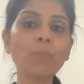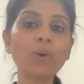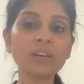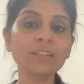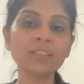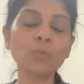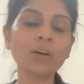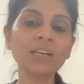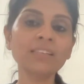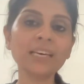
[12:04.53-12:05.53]
what is
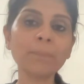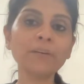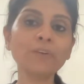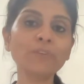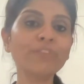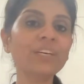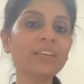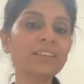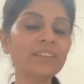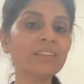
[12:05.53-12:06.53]
what has happened to
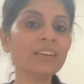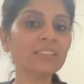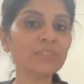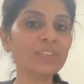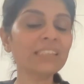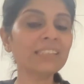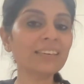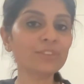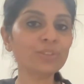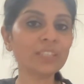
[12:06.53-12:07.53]
ferritin and transferrin
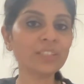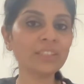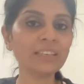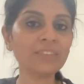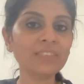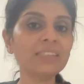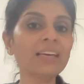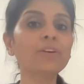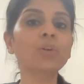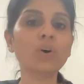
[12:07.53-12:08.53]
saturation levels? They
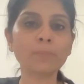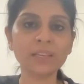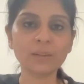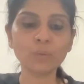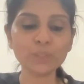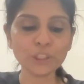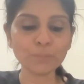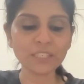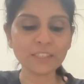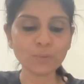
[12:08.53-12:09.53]
are normal, which
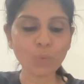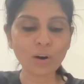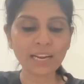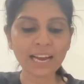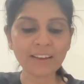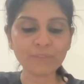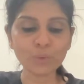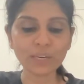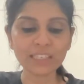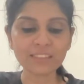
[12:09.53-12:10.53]
means what have you
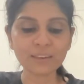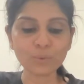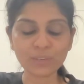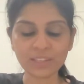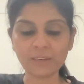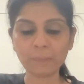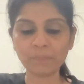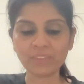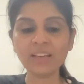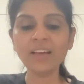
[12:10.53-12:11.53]
excluded?
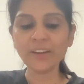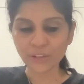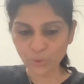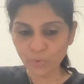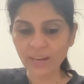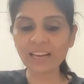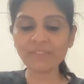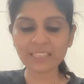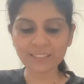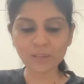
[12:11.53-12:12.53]
You have
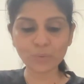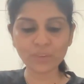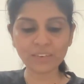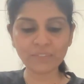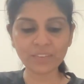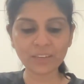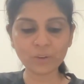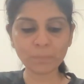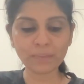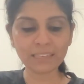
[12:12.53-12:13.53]
excluded very
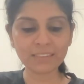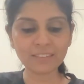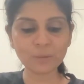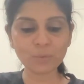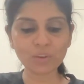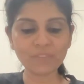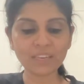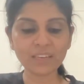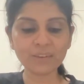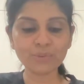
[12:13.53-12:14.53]
good paracetamol,
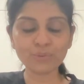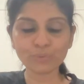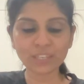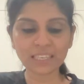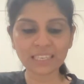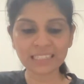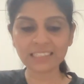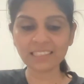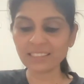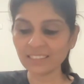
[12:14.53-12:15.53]
very good Ruhi,
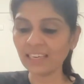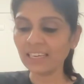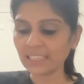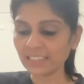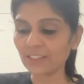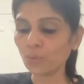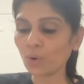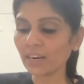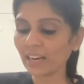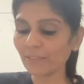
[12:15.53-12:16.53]
excellent. Yes, so
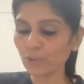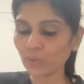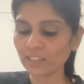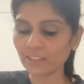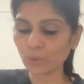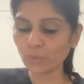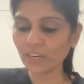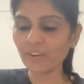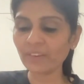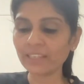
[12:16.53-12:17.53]
what have you
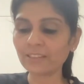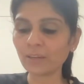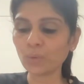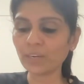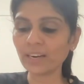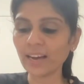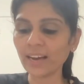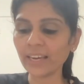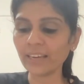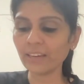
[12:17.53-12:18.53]
excluded? You've excluded
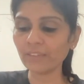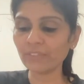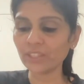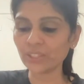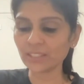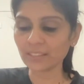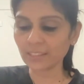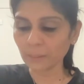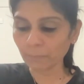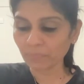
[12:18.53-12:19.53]
iron
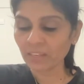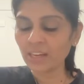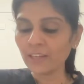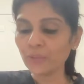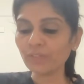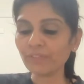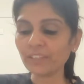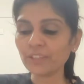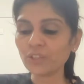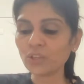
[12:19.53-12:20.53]
deficiency. So if it
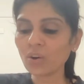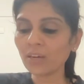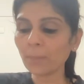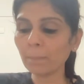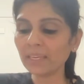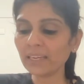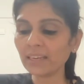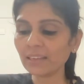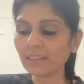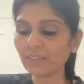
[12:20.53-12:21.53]
is not
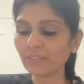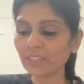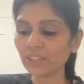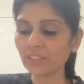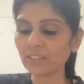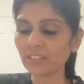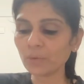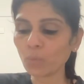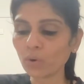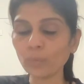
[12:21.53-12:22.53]
mineral deficiency,
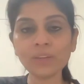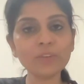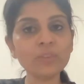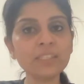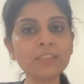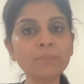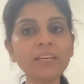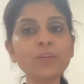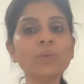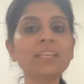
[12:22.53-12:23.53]
what will you
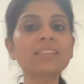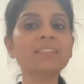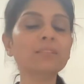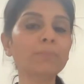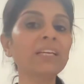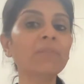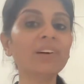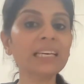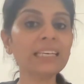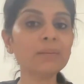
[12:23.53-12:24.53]
suspect? You can suspect
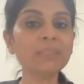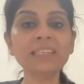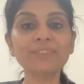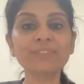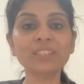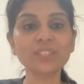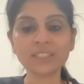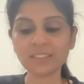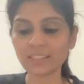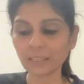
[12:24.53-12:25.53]
vitamin
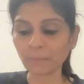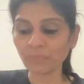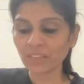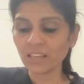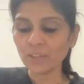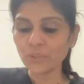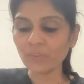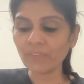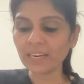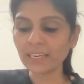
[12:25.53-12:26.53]
deficiency. So
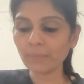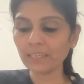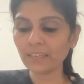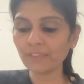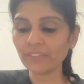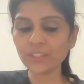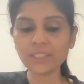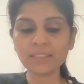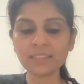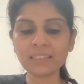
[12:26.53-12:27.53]
vitamin
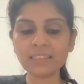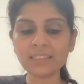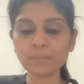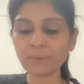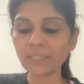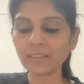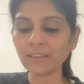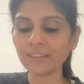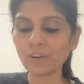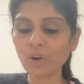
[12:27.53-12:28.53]
deficiency is suspected
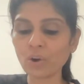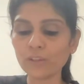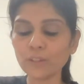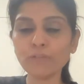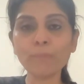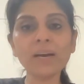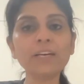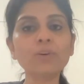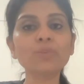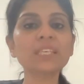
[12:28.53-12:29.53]
as a cause of
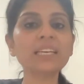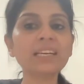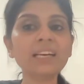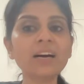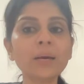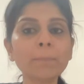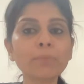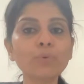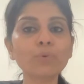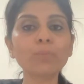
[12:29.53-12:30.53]
microcytic
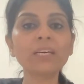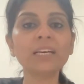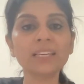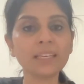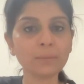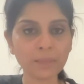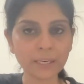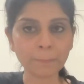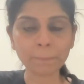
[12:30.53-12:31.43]
hypochromic anemia.